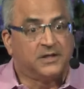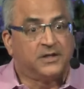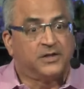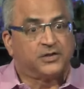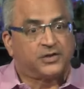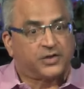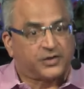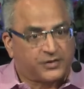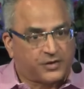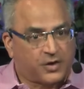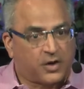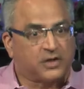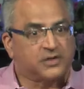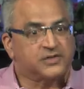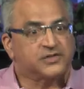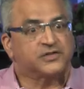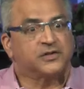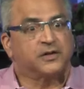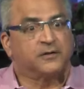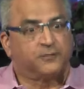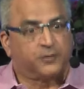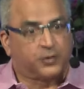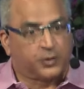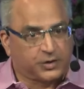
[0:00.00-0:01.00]
to thoughts
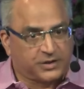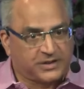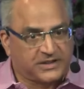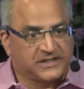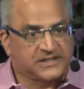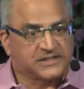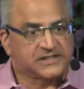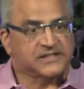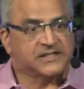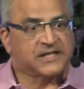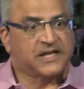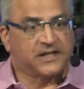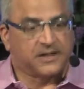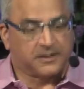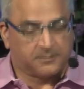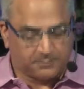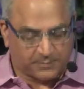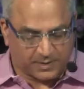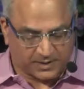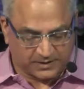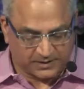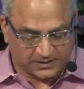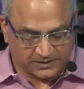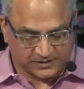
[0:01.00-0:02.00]
of goodness and
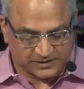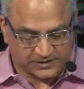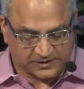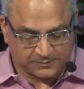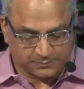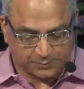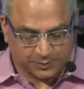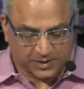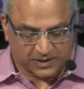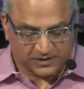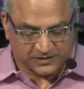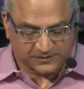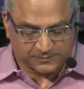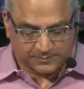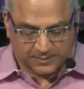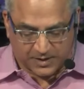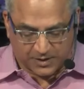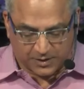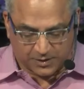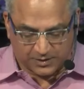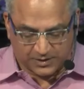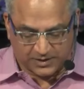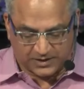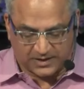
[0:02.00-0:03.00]
abundance and
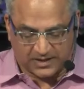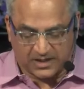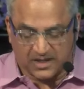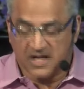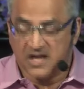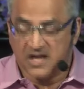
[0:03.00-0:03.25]
prosperity.